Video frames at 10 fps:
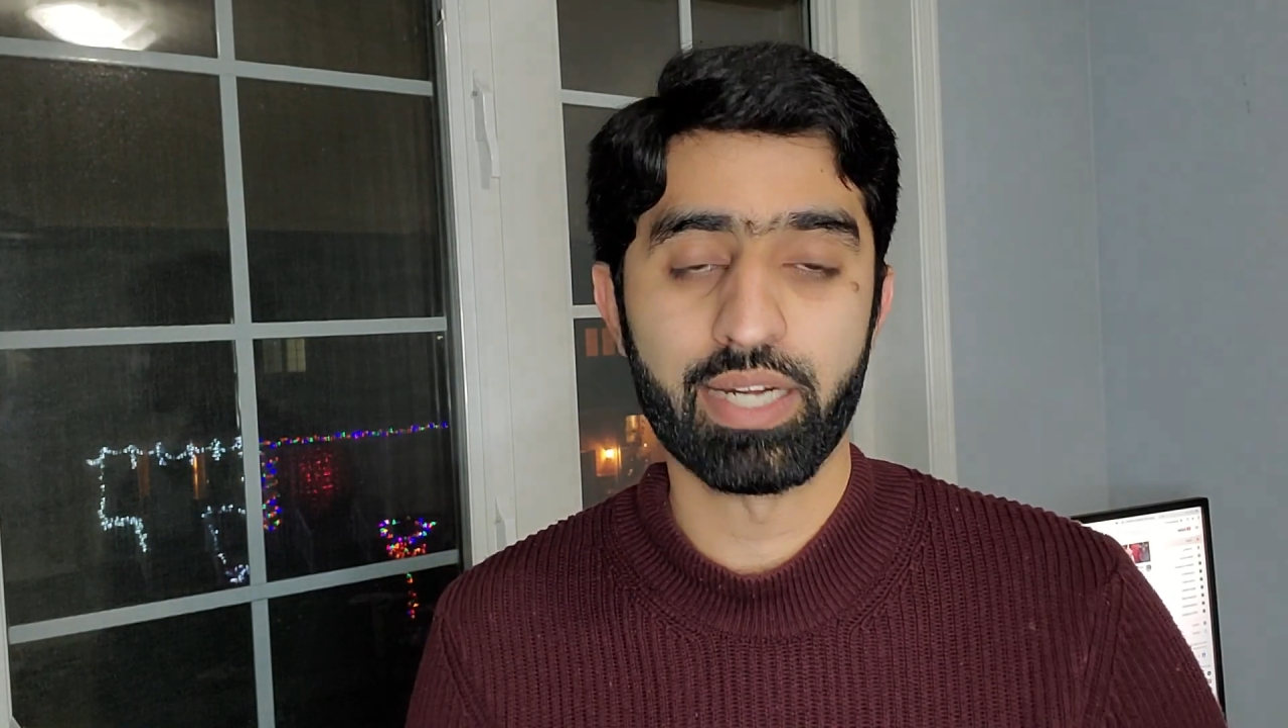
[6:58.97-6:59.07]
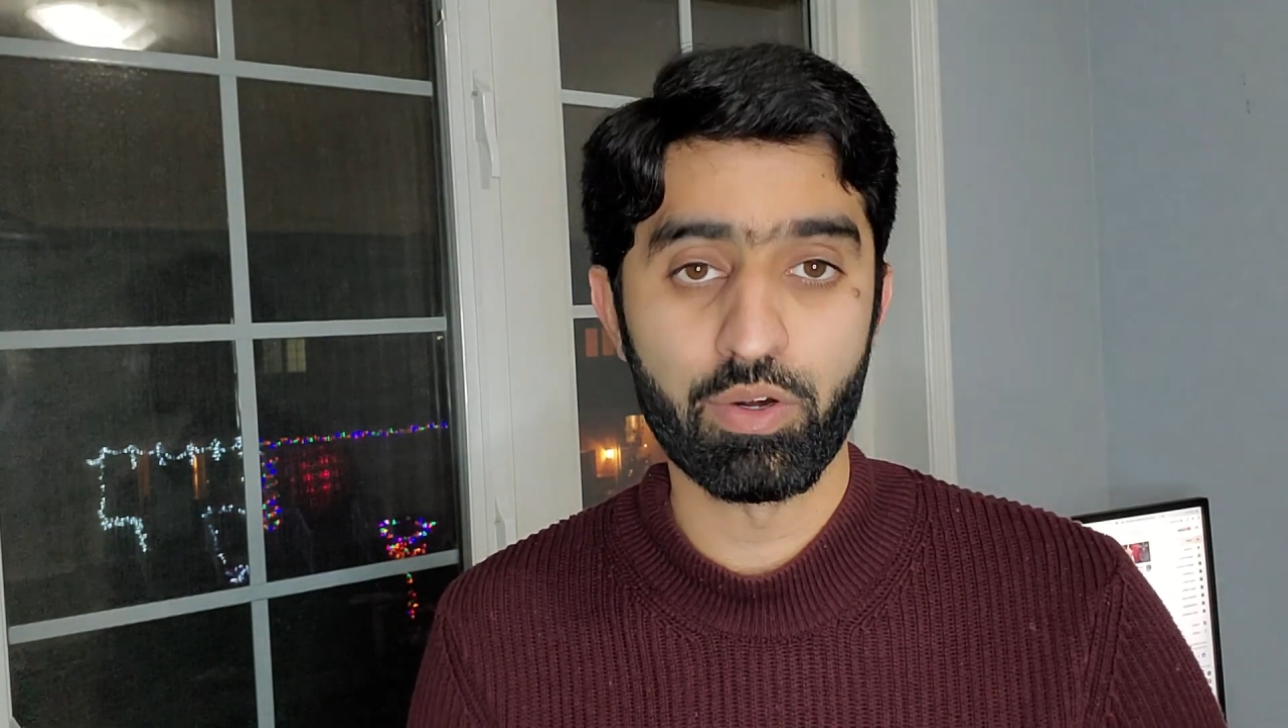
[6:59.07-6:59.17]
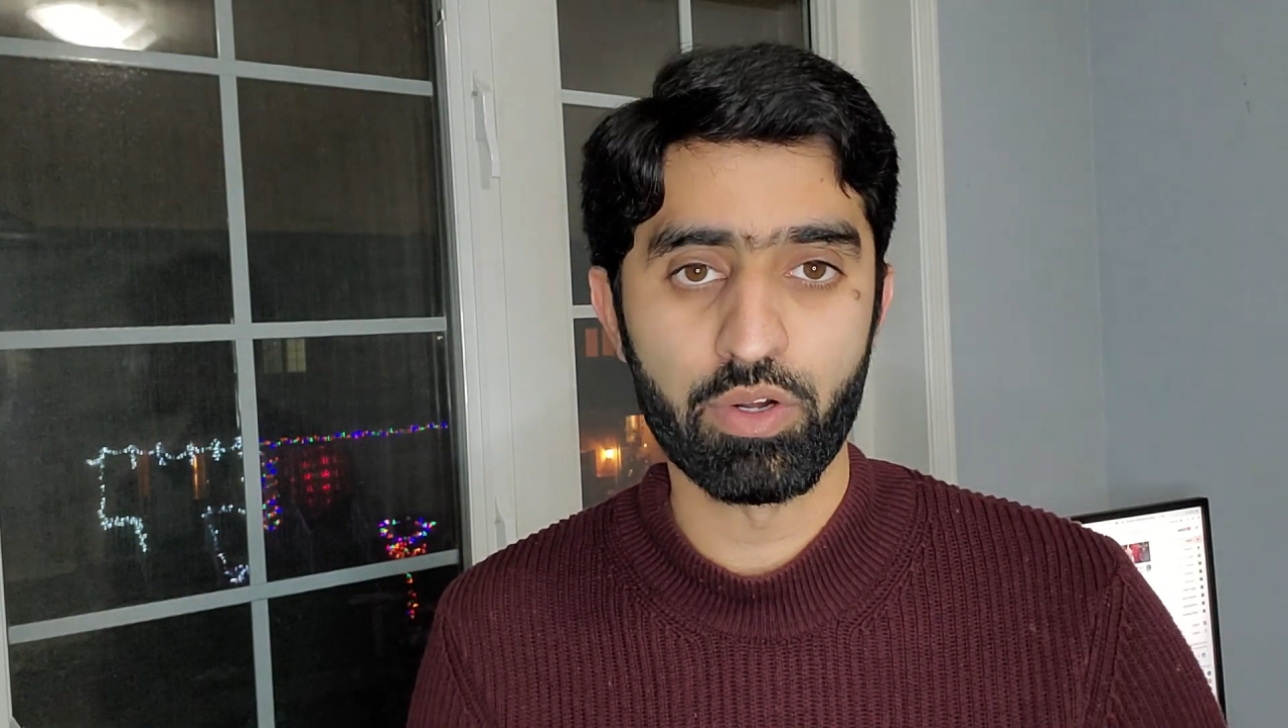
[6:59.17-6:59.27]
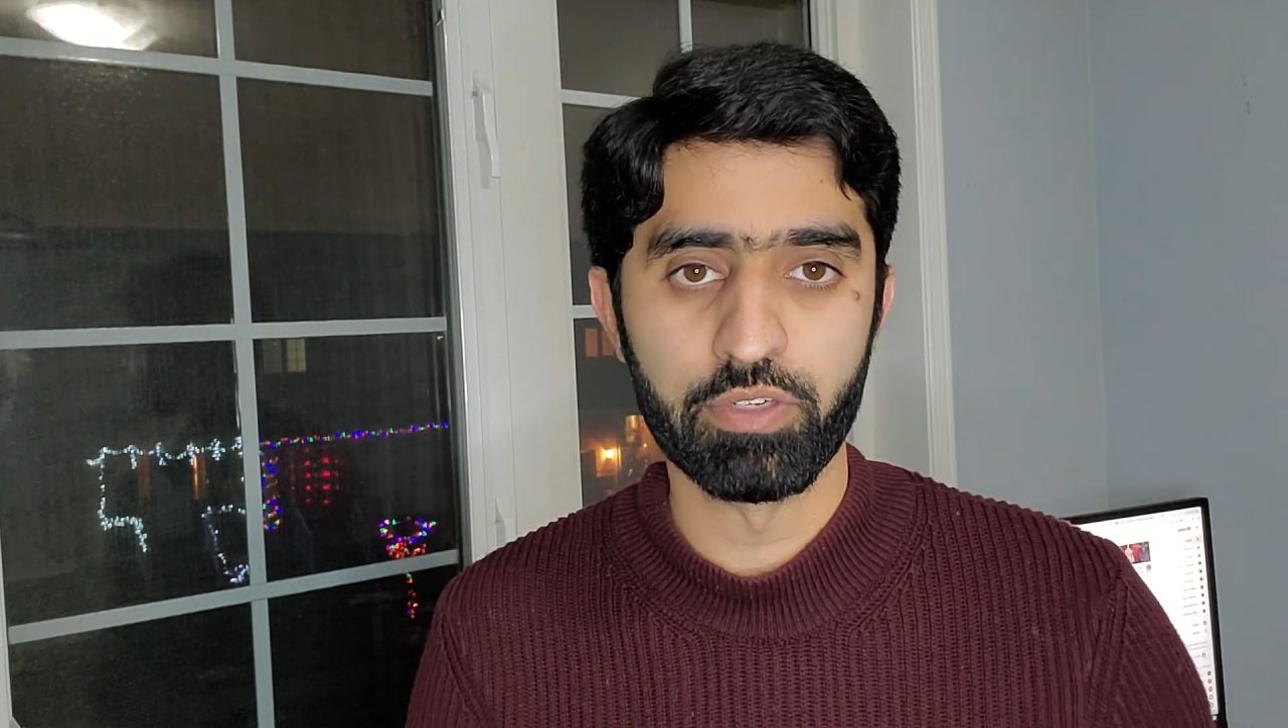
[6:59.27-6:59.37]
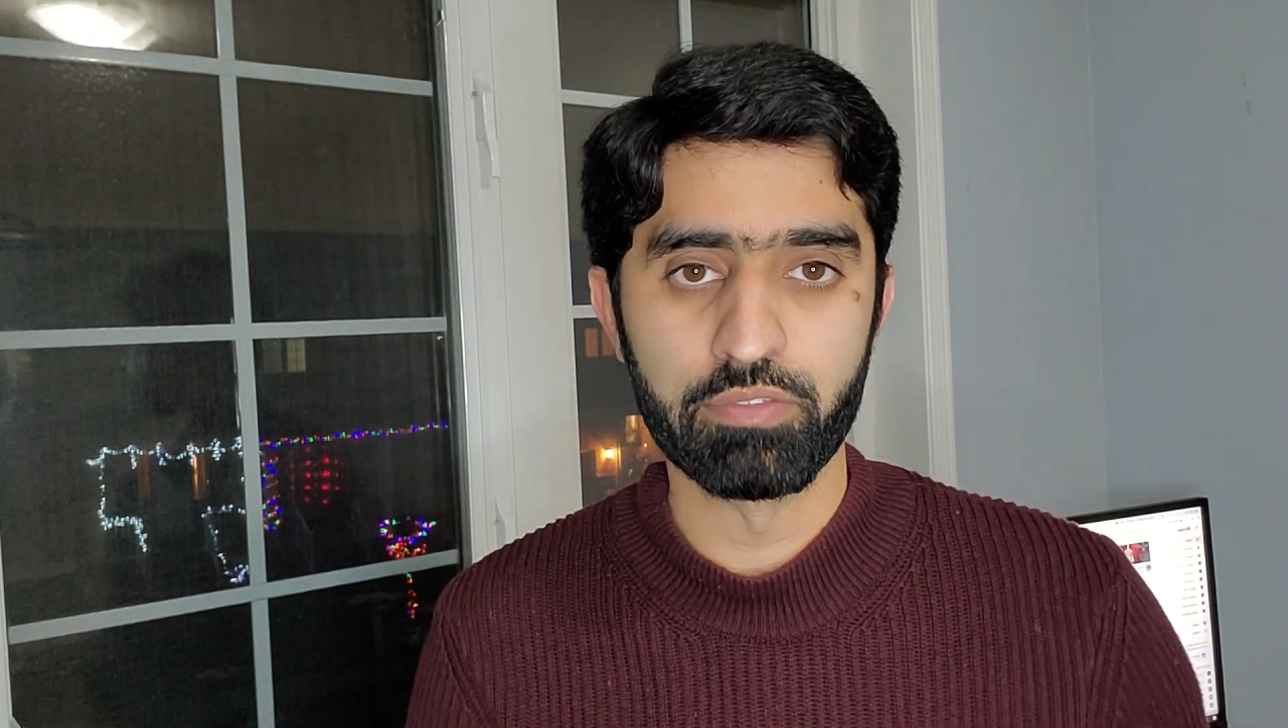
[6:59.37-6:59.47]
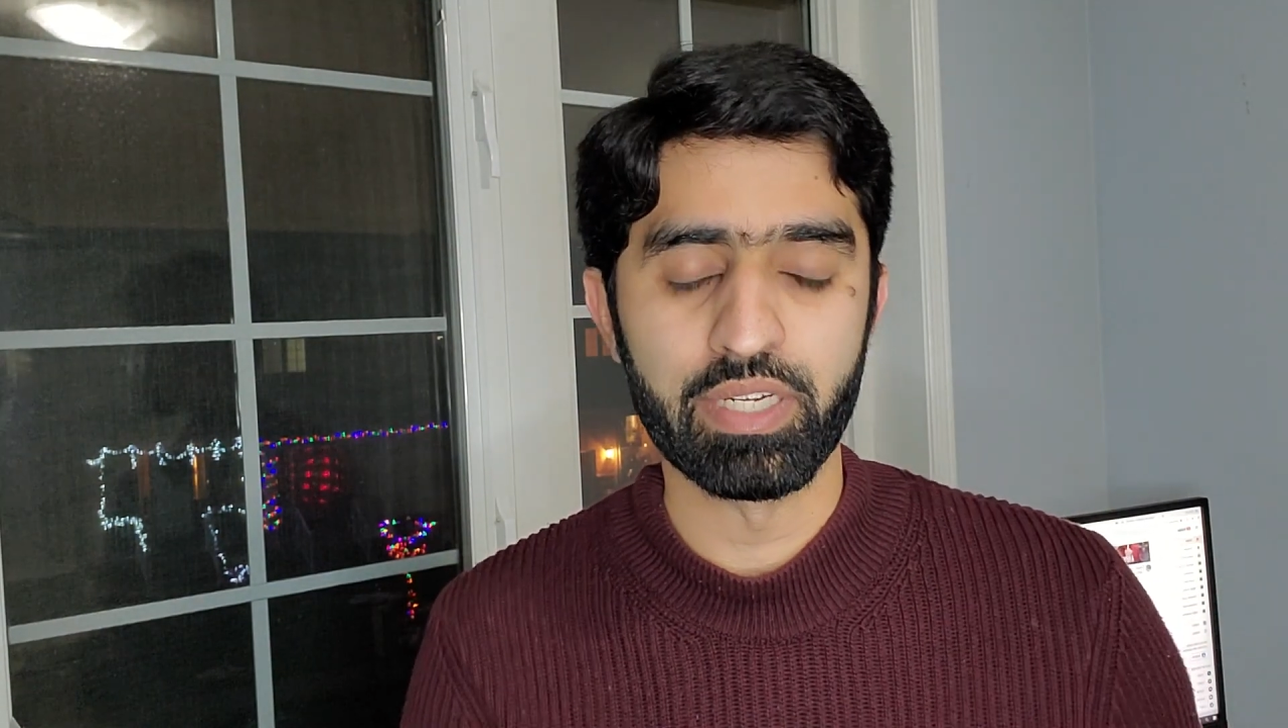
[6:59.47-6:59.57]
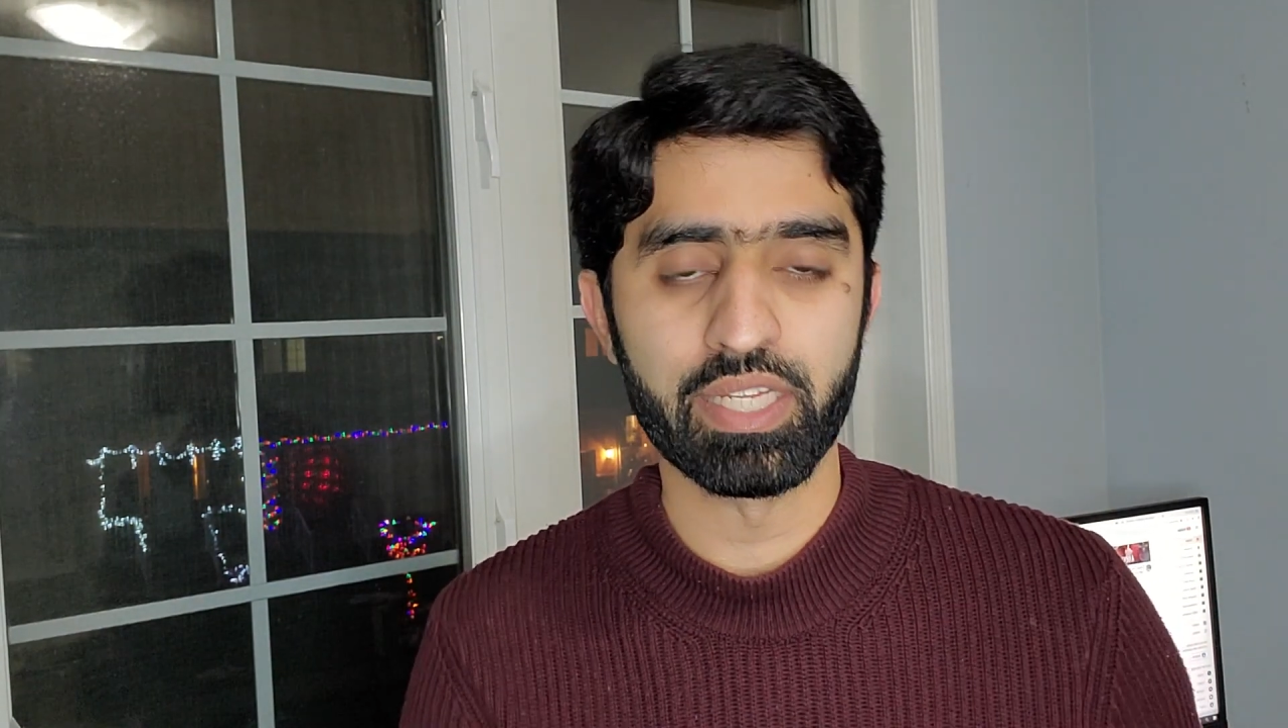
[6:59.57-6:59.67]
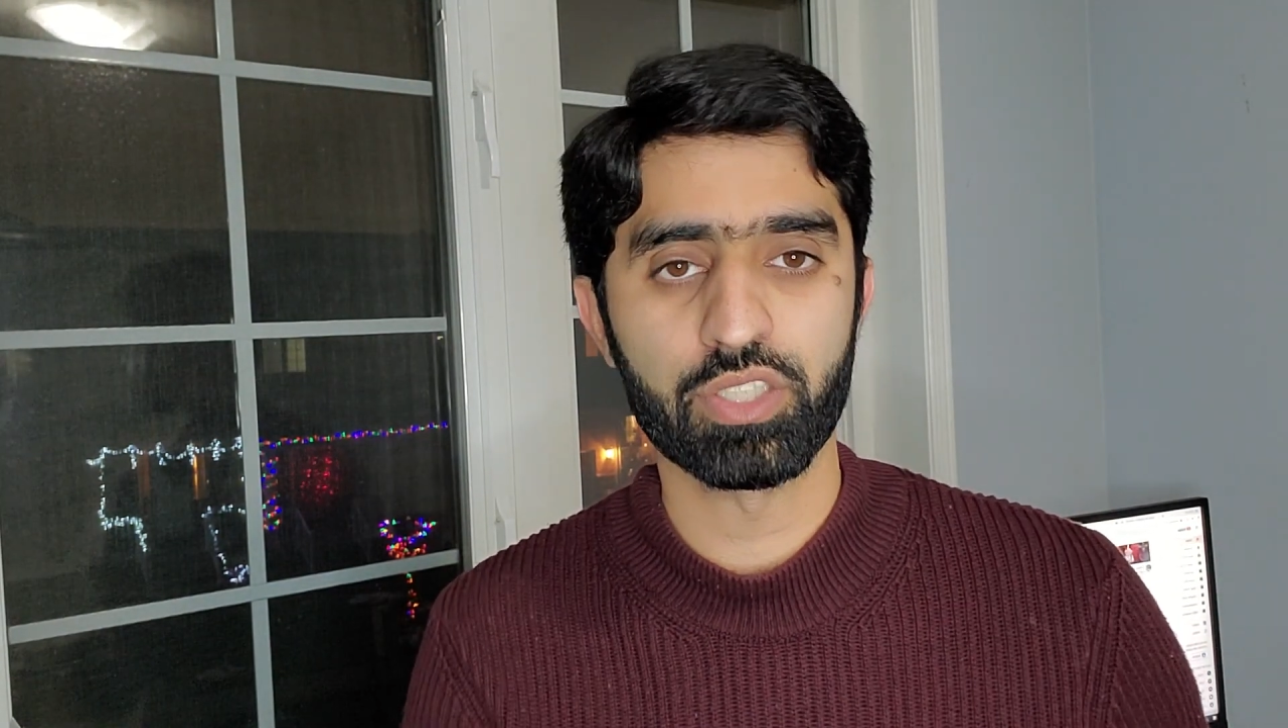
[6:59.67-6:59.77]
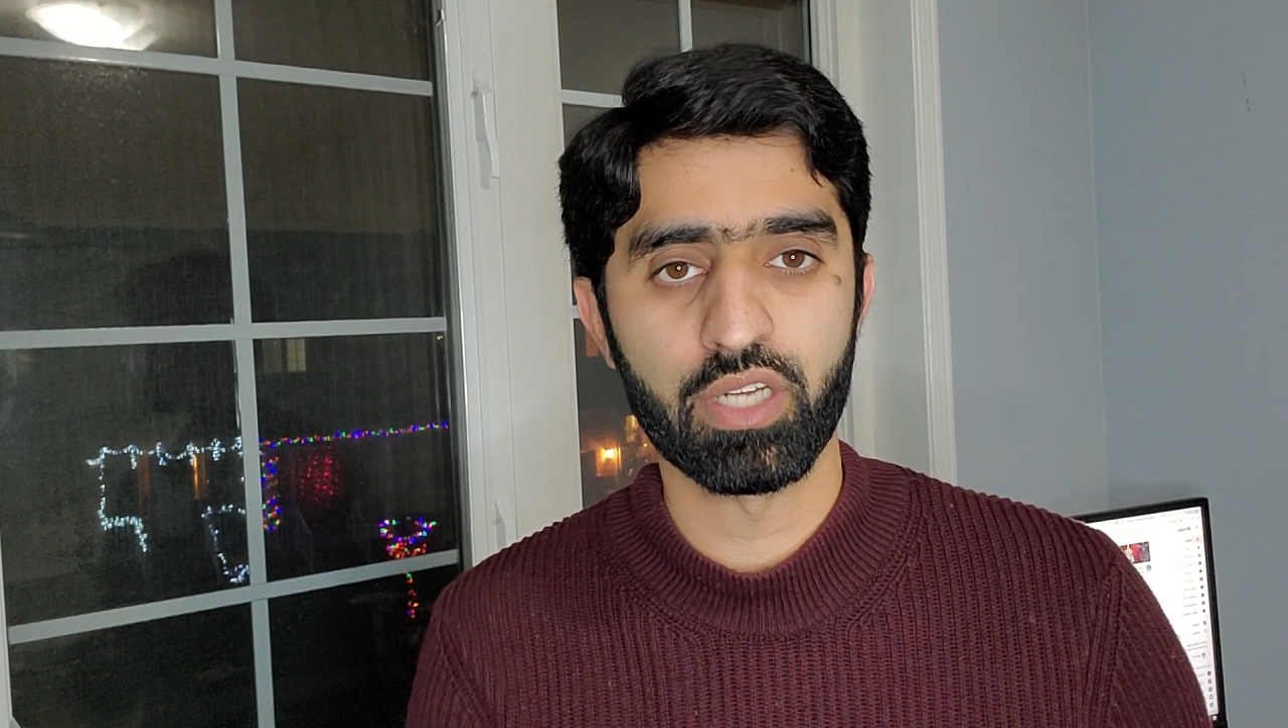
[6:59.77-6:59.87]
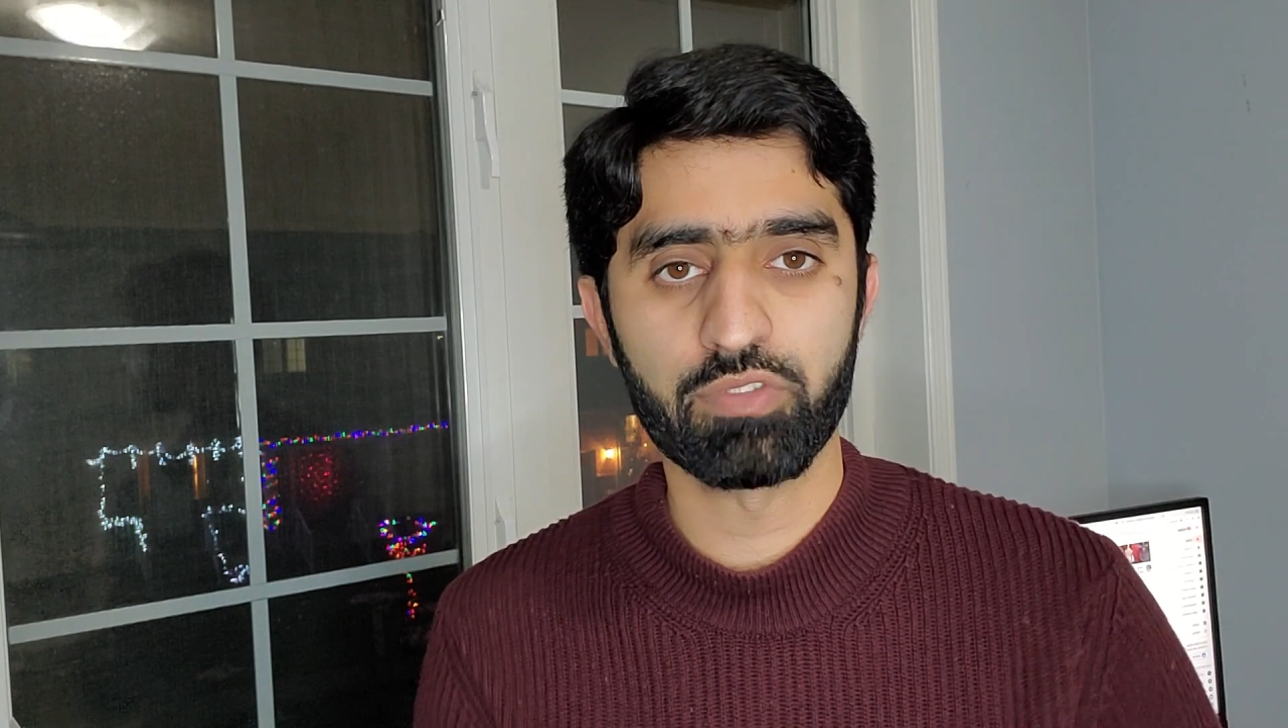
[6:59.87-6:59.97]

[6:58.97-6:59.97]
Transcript: a round of invitation